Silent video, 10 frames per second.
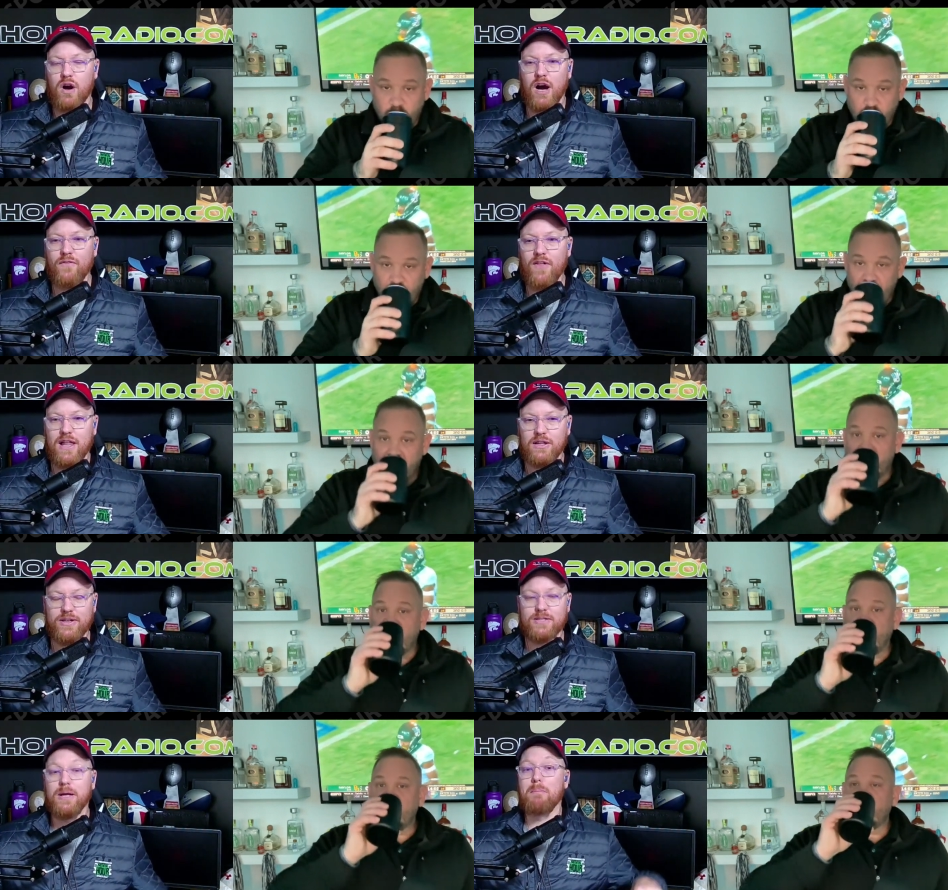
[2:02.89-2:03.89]
Speaker 1: off of that
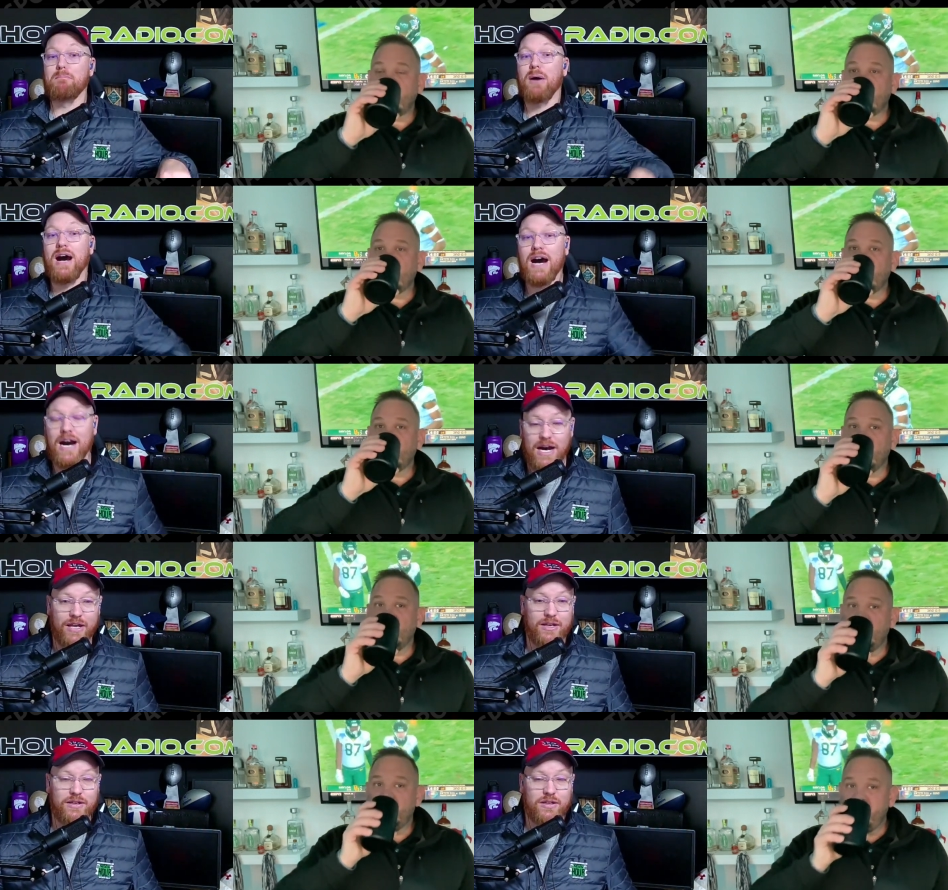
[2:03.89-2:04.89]
list behind